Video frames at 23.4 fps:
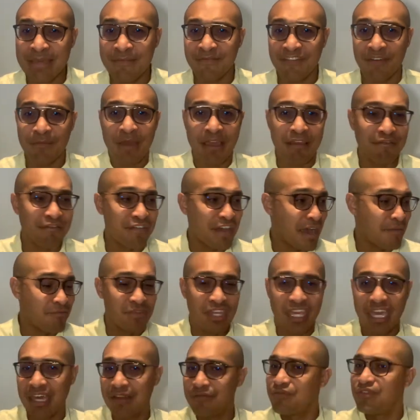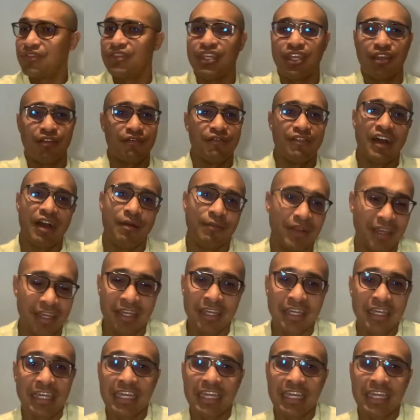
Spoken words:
for my family, and for their family.